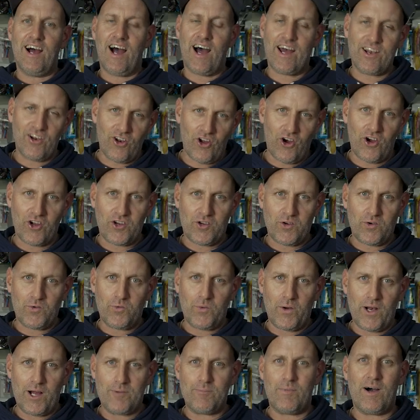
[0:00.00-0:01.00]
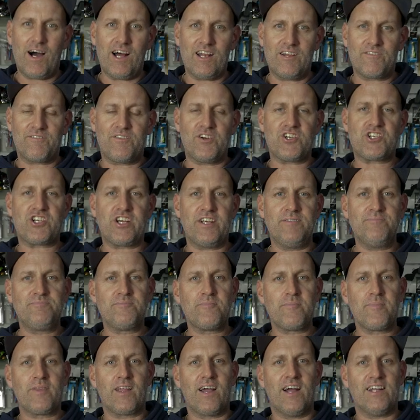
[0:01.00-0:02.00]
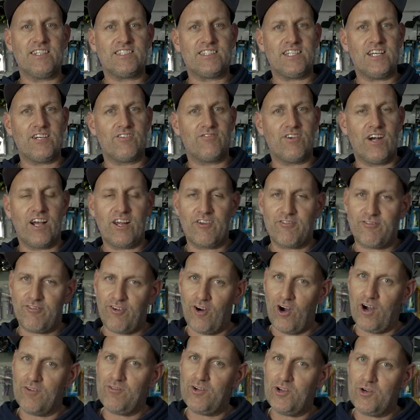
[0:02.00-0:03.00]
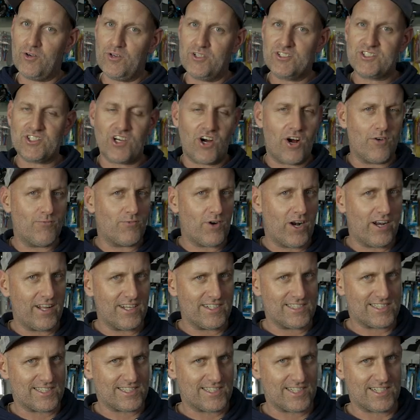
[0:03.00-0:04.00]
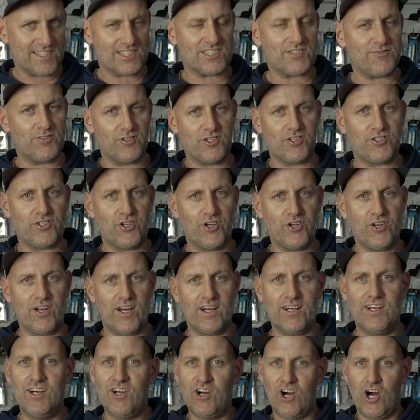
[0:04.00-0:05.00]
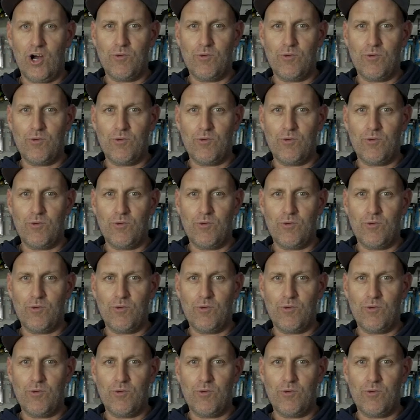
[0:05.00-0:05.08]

Unlike when I'm marlin fishing, instead of running 5 lures, I'm running 6 for the tuna.